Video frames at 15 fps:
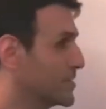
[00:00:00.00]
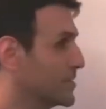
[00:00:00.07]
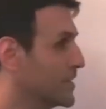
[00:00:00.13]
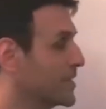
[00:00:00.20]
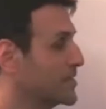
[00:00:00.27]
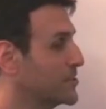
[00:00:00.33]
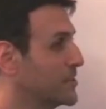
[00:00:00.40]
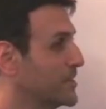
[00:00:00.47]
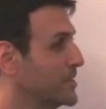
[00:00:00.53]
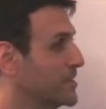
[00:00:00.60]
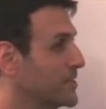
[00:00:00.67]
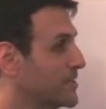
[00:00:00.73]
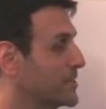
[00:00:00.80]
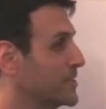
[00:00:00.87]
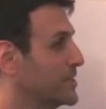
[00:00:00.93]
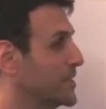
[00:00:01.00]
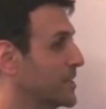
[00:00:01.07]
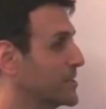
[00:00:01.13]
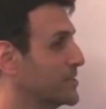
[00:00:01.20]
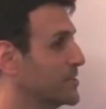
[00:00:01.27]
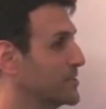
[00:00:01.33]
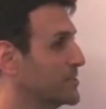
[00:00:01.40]
it
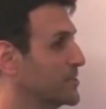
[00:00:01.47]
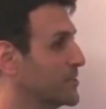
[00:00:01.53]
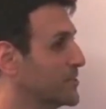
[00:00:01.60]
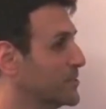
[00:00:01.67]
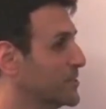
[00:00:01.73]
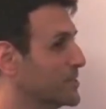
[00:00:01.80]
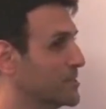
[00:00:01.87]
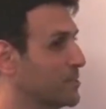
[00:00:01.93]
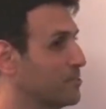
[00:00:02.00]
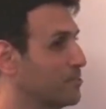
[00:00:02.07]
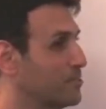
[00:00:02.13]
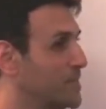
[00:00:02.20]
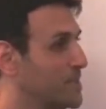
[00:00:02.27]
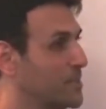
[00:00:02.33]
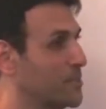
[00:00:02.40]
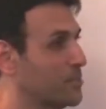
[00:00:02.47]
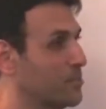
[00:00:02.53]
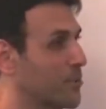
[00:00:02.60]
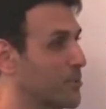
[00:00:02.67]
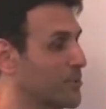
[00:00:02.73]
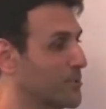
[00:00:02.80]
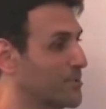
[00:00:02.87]
actually serves as a middle
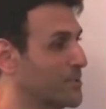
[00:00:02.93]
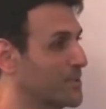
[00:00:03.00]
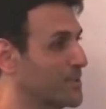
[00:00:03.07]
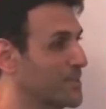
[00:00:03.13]
point